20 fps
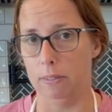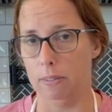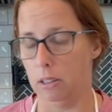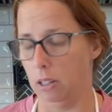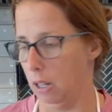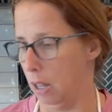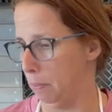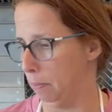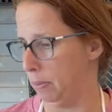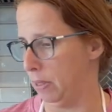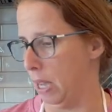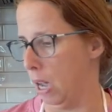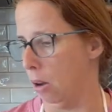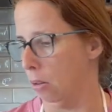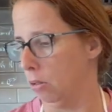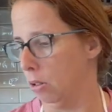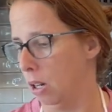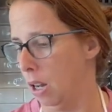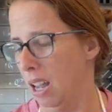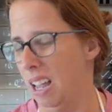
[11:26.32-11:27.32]
of the lumps out.
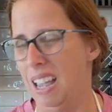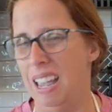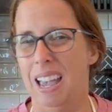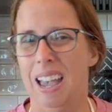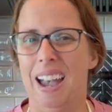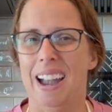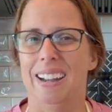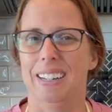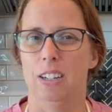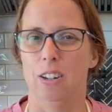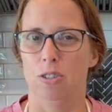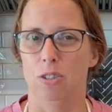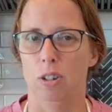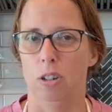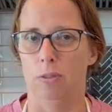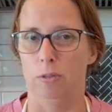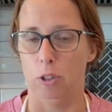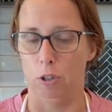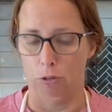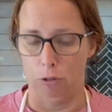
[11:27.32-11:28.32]
I don't know
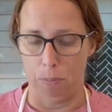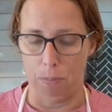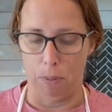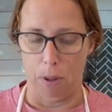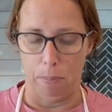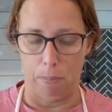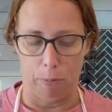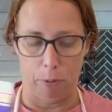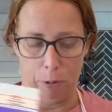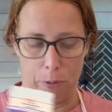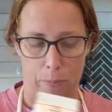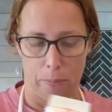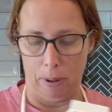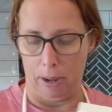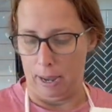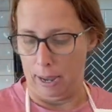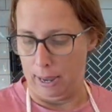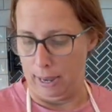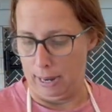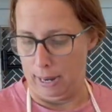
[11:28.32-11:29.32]
if you remember
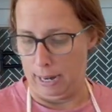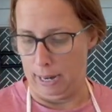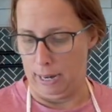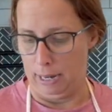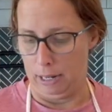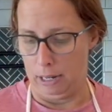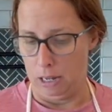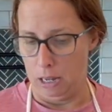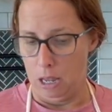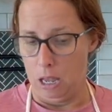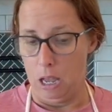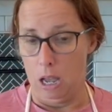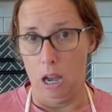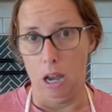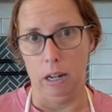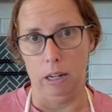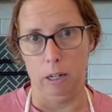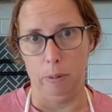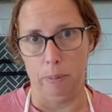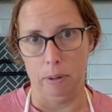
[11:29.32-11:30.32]
my
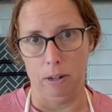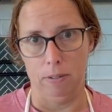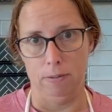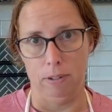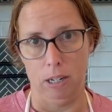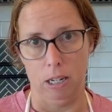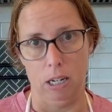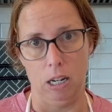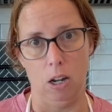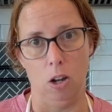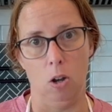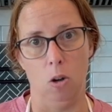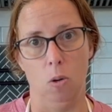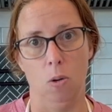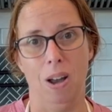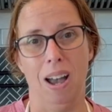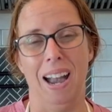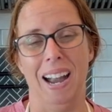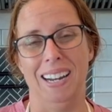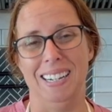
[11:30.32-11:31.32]
honey bun
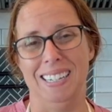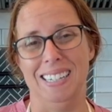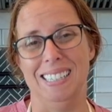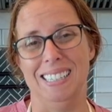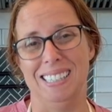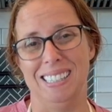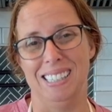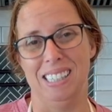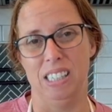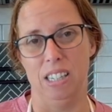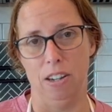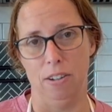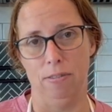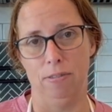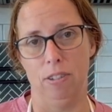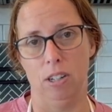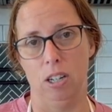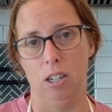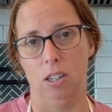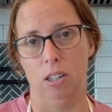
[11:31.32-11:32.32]
video. I didn't
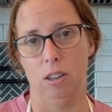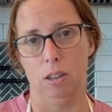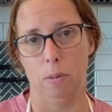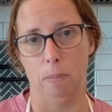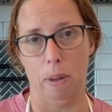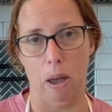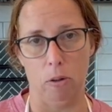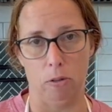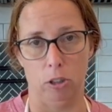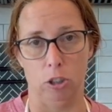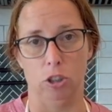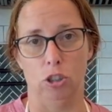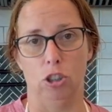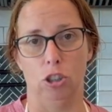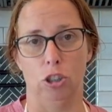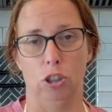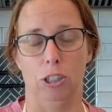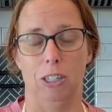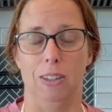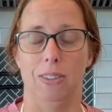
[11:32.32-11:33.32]
sift the powdered
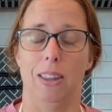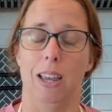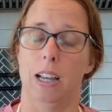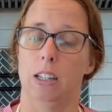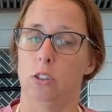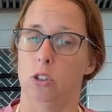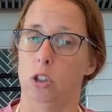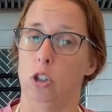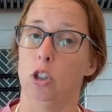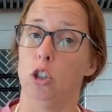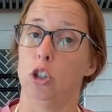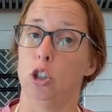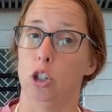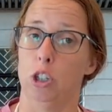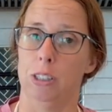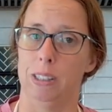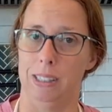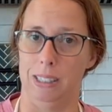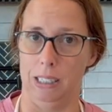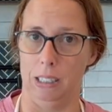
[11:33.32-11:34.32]
sugar in that so you
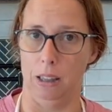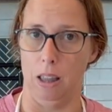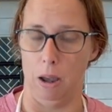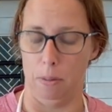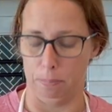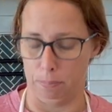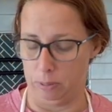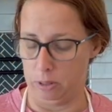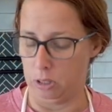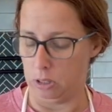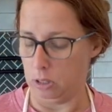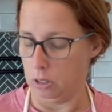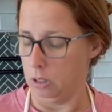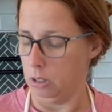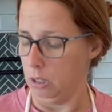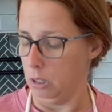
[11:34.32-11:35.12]
could see lumps.